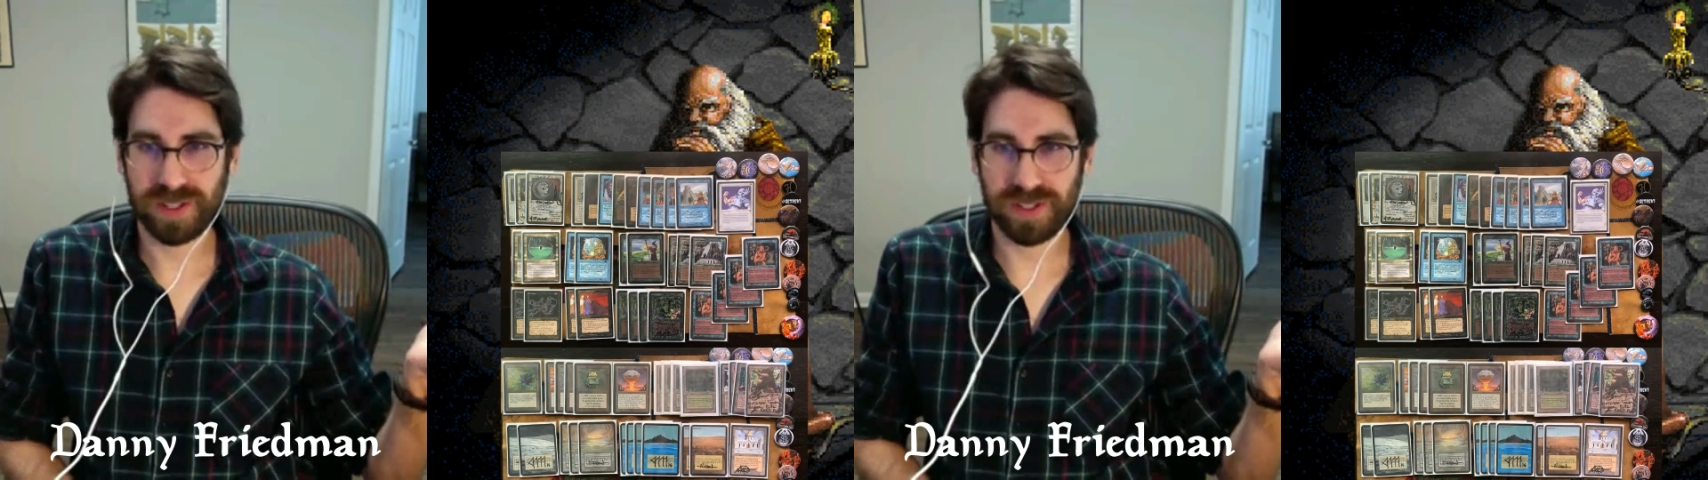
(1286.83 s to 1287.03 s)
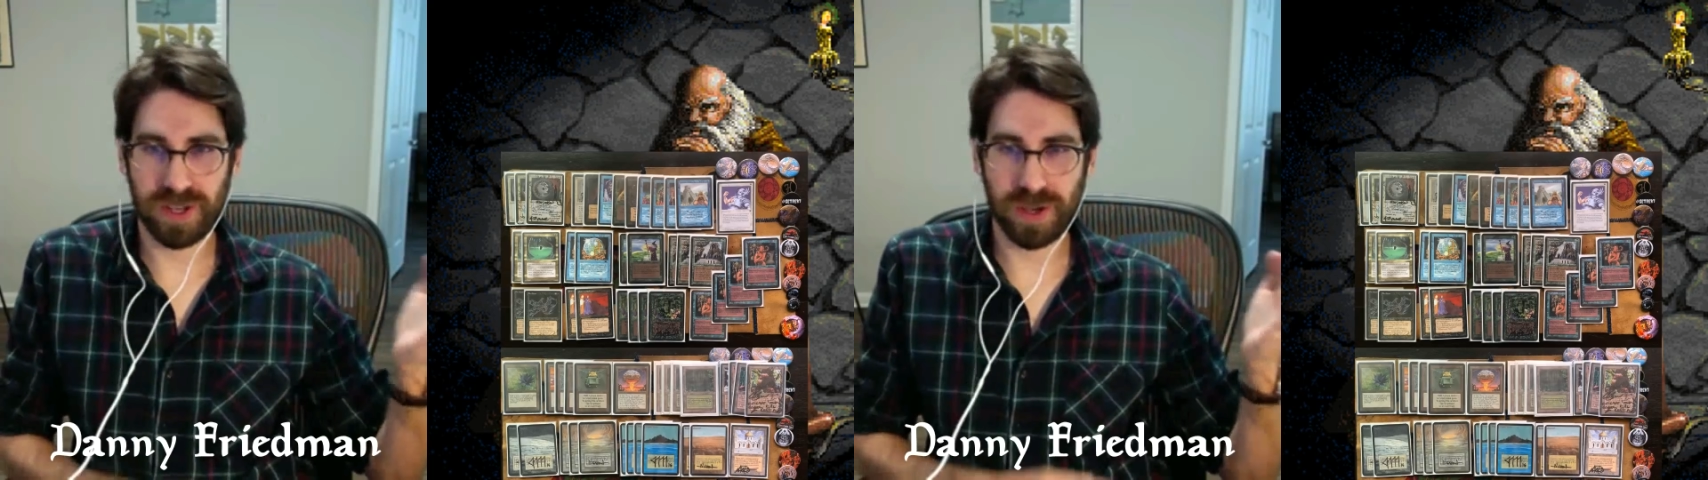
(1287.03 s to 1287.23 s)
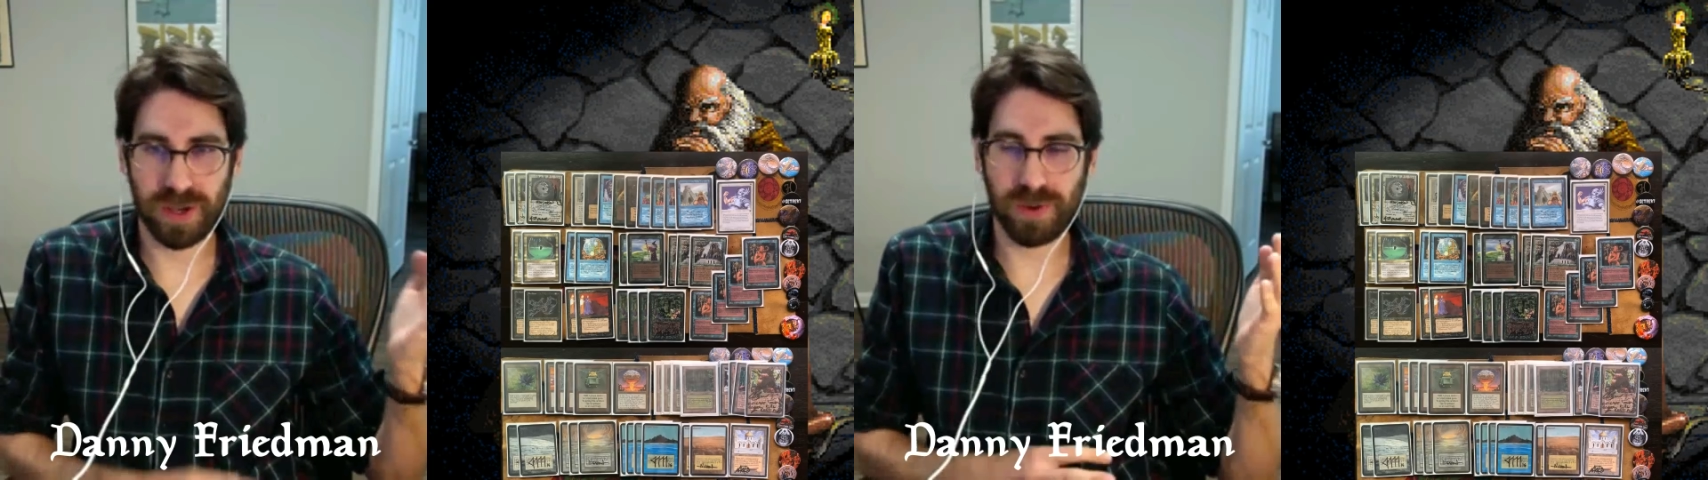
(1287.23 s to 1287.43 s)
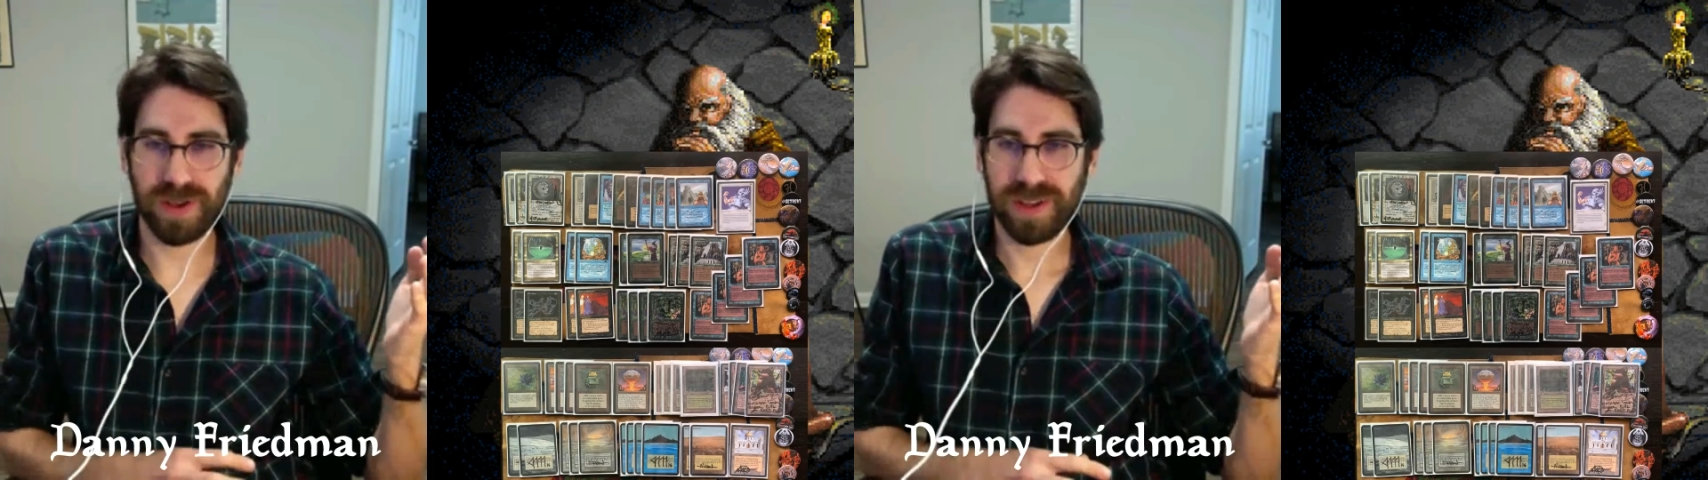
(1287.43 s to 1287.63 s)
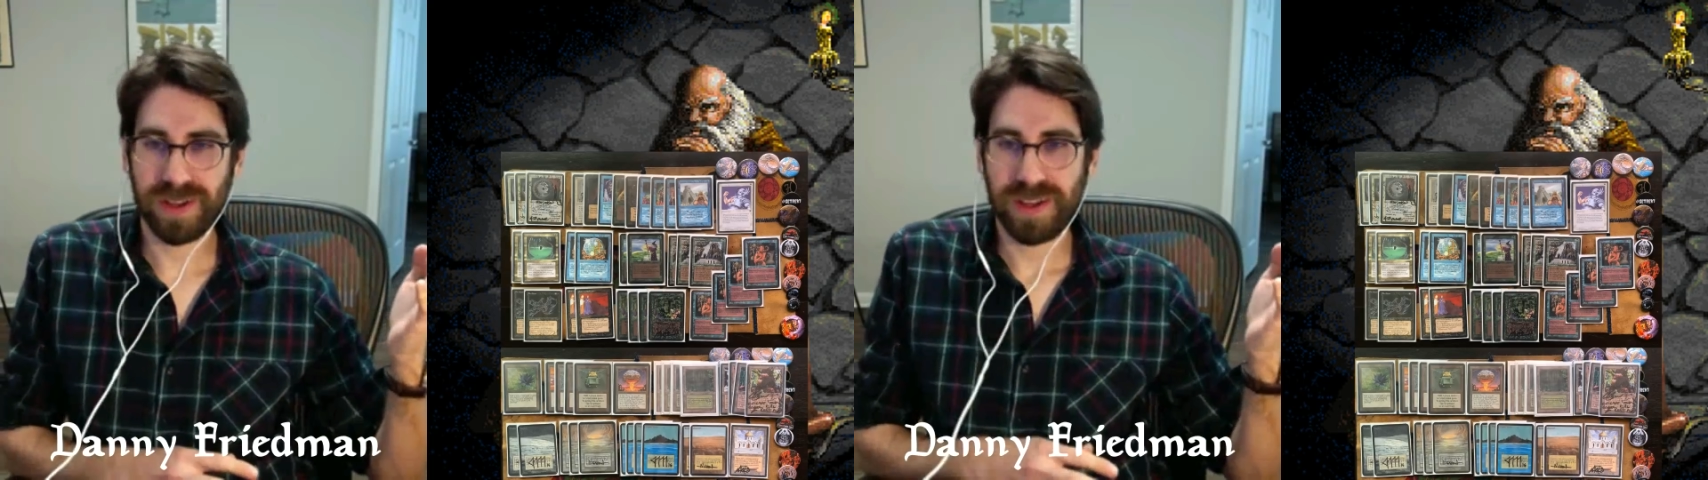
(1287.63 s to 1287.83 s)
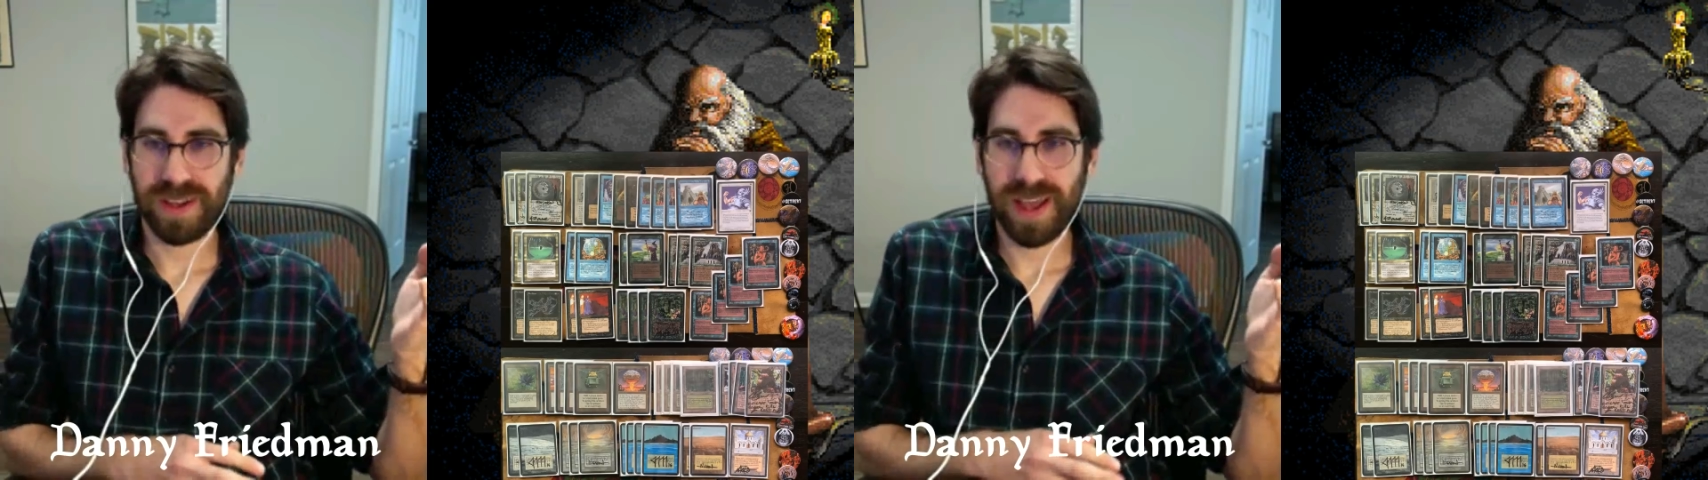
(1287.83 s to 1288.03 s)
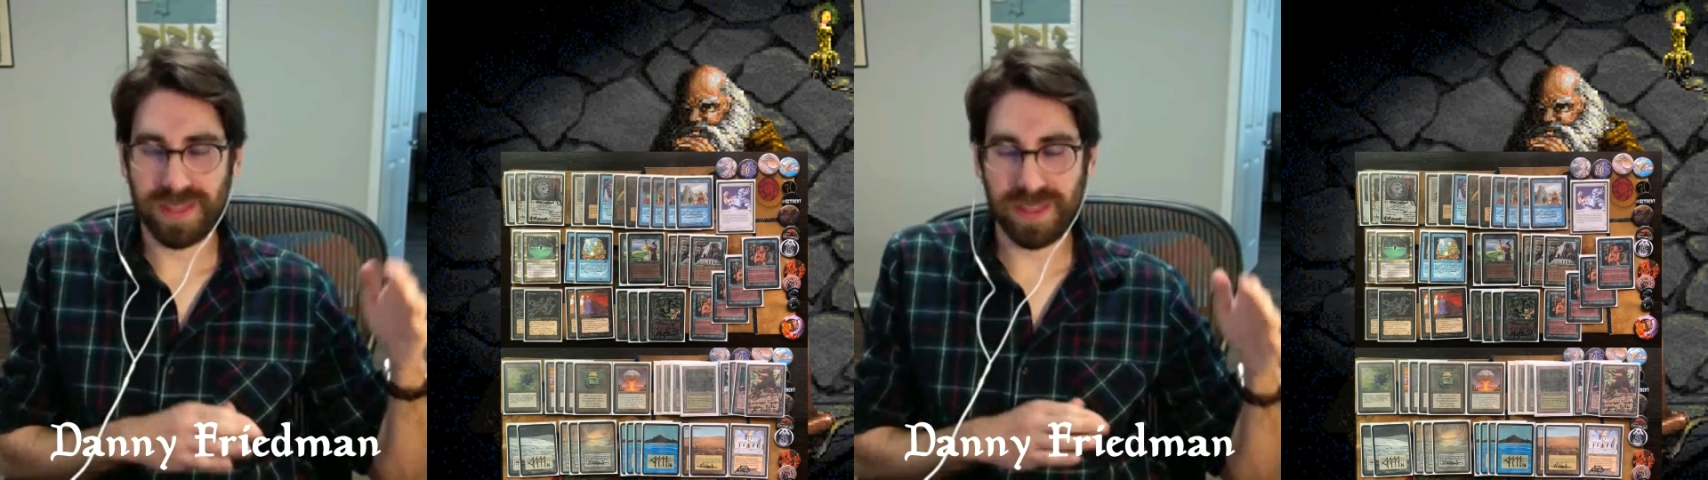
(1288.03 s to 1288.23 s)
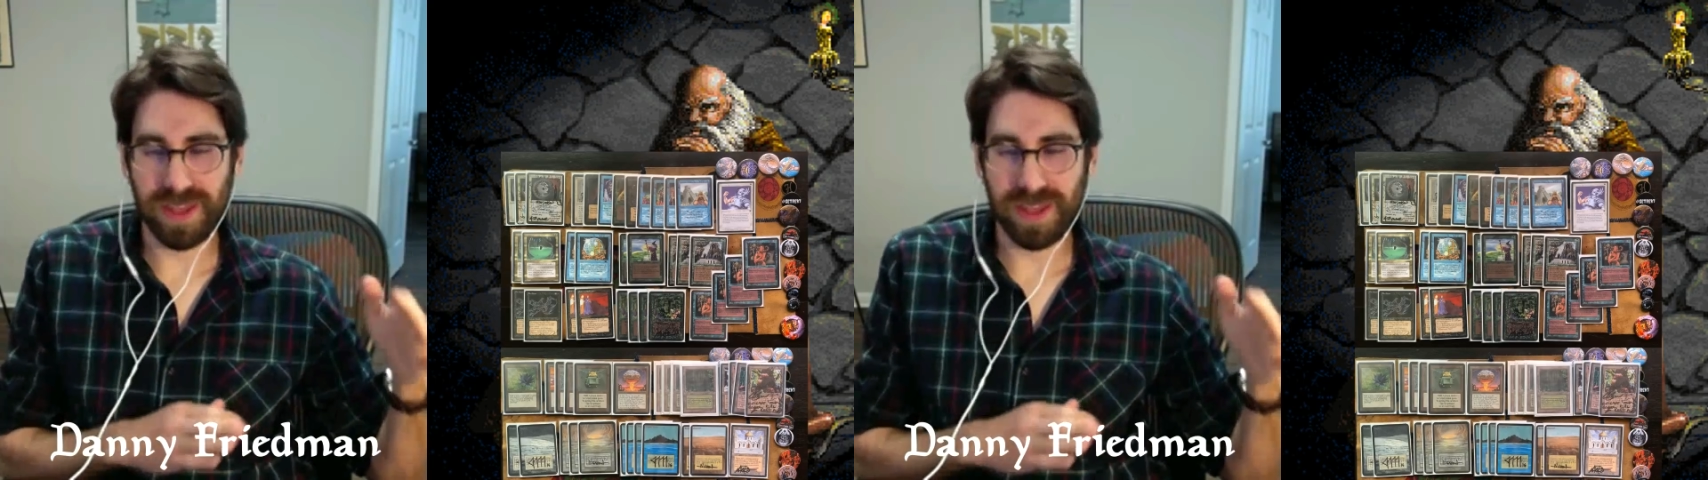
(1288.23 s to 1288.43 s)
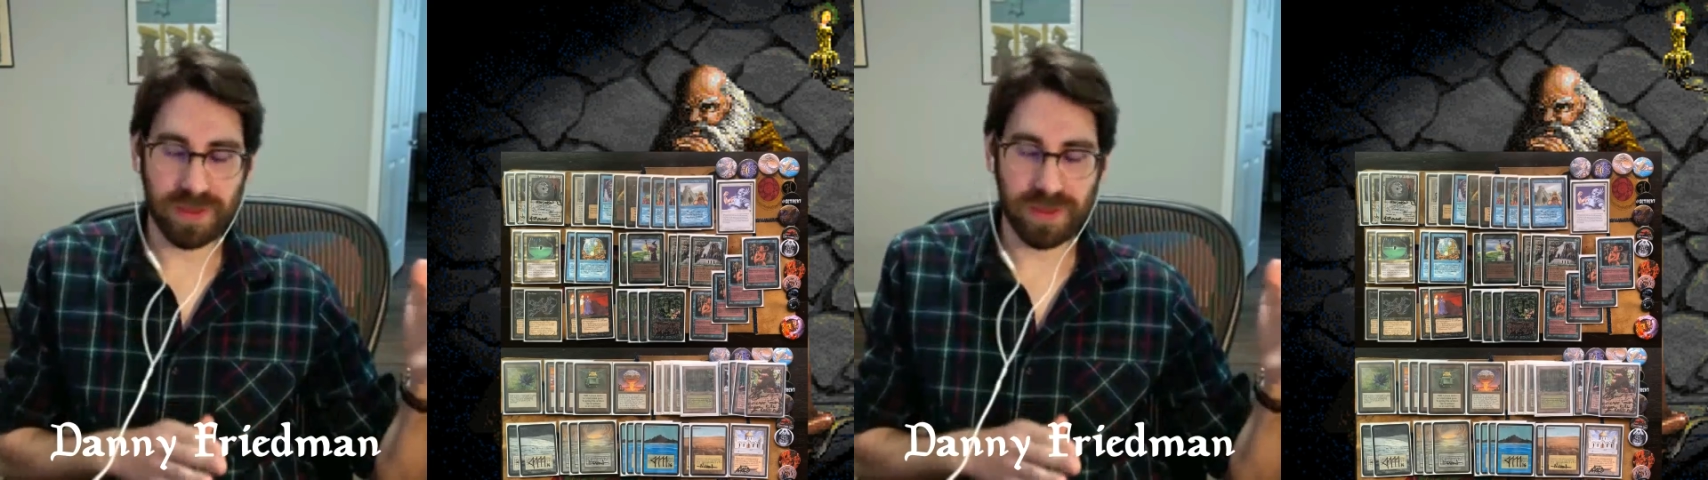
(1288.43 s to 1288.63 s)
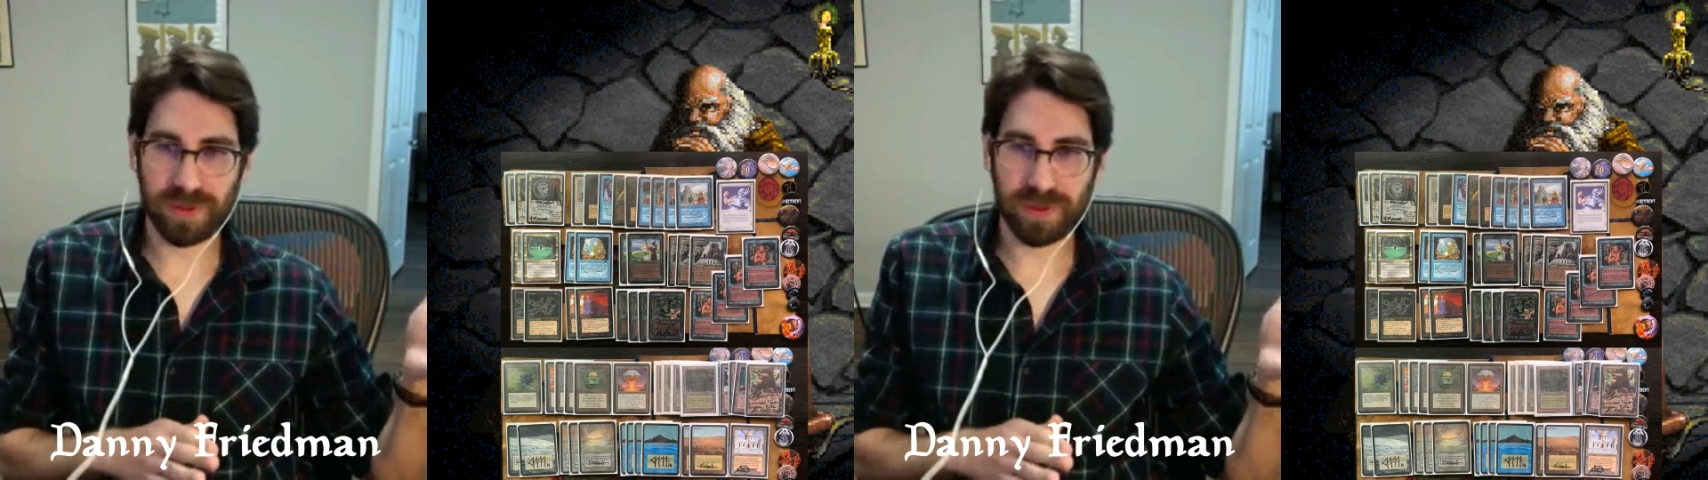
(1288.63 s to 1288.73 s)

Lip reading: So, and then the